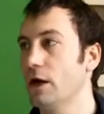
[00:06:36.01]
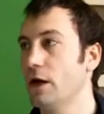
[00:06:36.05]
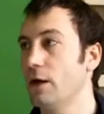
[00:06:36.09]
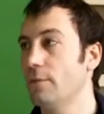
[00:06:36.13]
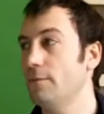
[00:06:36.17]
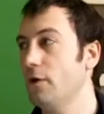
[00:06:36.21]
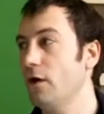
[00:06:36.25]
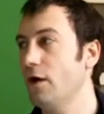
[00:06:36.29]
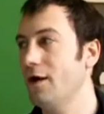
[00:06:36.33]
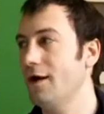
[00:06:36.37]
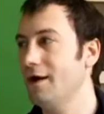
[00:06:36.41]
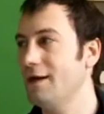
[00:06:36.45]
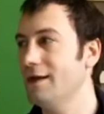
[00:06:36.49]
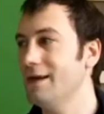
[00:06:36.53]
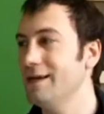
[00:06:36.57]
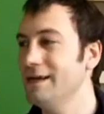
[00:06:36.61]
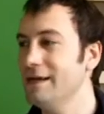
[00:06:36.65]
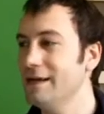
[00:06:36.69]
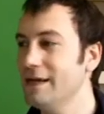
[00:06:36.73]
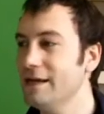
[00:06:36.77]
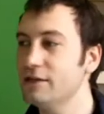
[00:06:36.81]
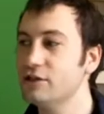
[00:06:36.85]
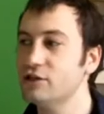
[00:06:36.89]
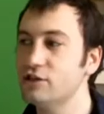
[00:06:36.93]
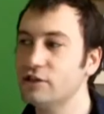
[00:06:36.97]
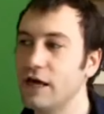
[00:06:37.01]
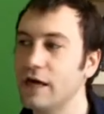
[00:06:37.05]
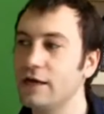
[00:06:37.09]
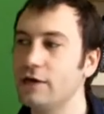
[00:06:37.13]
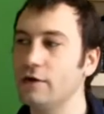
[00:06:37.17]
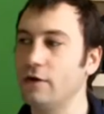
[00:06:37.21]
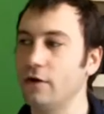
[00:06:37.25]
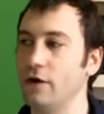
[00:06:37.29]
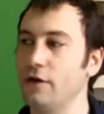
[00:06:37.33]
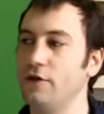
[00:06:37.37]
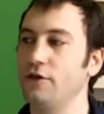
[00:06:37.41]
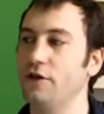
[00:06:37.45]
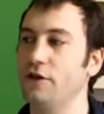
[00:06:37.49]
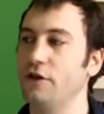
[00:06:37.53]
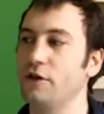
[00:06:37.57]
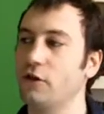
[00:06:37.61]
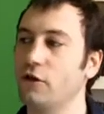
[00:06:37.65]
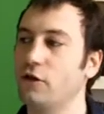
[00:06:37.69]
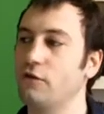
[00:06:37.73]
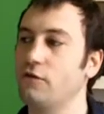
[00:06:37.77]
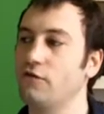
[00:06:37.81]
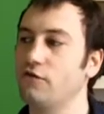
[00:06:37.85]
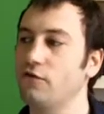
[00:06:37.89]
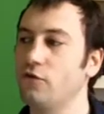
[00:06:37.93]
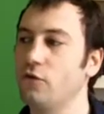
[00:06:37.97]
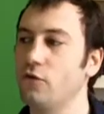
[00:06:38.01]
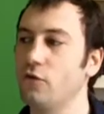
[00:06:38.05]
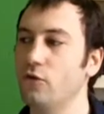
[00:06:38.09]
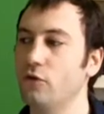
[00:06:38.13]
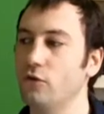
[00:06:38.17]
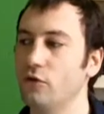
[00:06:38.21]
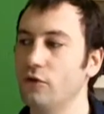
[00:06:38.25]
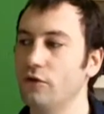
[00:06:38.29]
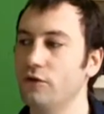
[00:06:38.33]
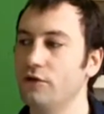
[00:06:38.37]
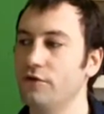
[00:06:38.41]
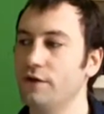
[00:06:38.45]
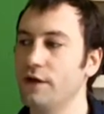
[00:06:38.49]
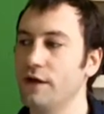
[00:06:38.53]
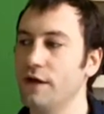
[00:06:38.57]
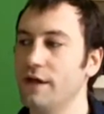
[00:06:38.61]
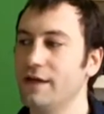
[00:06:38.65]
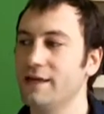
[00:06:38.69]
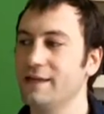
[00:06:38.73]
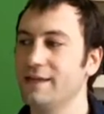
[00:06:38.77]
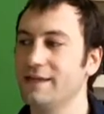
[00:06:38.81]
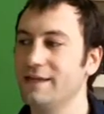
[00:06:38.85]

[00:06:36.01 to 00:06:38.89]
Um, in general, I think going forward,